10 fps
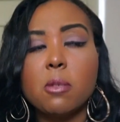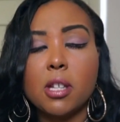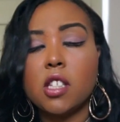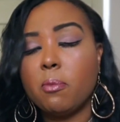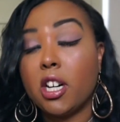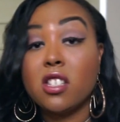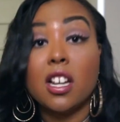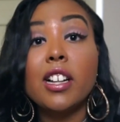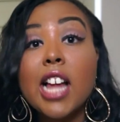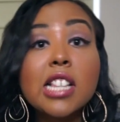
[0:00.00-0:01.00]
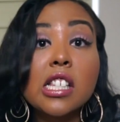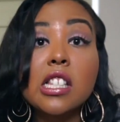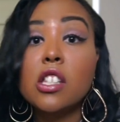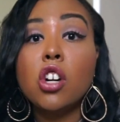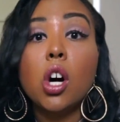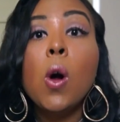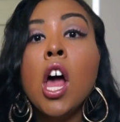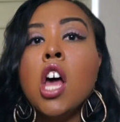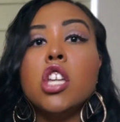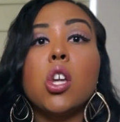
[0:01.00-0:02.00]
expensive pair of sunglasses, you know,
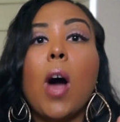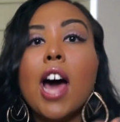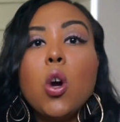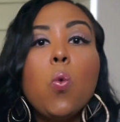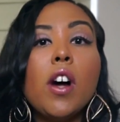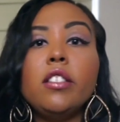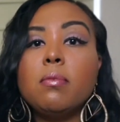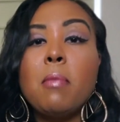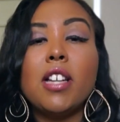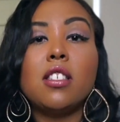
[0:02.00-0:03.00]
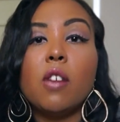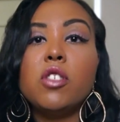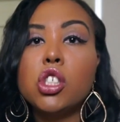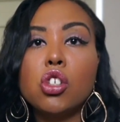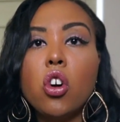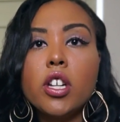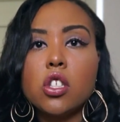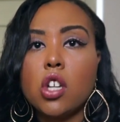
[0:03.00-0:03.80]
so I don't want my stuff destroyed.